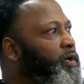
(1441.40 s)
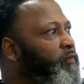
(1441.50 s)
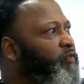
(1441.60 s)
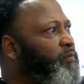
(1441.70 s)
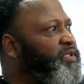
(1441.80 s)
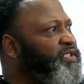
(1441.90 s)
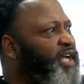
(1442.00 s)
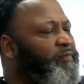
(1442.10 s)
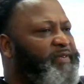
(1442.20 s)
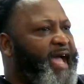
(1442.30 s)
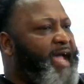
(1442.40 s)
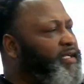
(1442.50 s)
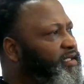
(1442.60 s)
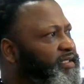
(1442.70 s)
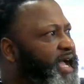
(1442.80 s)
from stuff
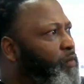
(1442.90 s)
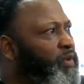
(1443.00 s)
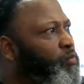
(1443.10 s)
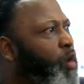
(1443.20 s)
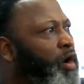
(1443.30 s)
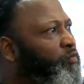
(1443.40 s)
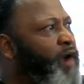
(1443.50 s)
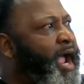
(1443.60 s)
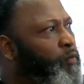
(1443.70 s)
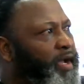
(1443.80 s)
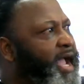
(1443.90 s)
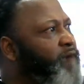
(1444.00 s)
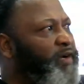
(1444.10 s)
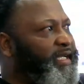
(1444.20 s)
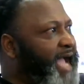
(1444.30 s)
that we walk around with
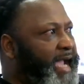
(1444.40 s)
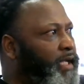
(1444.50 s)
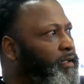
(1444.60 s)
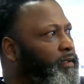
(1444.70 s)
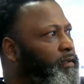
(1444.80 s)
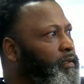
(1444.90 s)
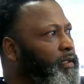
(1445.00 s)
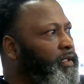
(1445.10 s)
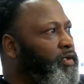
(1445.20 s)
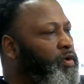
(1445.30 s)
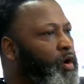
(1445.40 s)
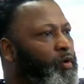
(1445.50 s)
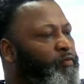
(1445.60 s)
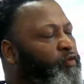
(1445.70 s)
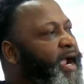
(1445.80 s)
every day.
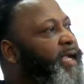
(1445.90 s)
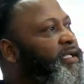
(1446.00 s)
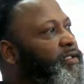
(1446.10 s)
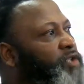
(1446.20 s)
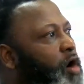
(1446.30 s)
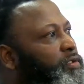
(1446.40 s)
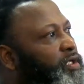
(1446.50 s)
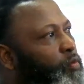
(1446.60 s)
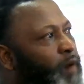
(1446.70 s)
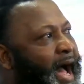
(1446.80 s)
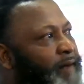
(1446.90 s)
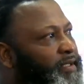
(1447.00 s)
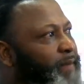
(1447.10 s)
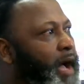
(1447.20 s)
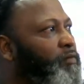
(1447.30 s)
Wow. Afraid to talk to the wives
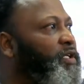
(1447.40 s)
about the